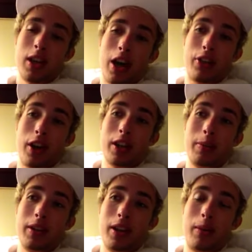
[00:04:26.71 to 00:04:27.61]
I thought he could
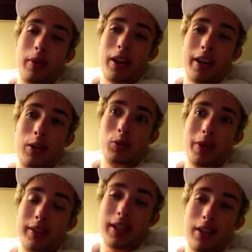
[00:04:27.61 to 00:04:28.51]
be there, but like he was
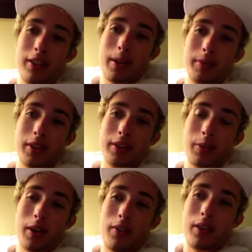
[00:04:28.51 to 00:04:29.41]
wasting hell of time, so I was like
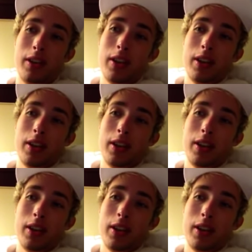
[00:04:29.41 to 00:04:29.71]
whatever.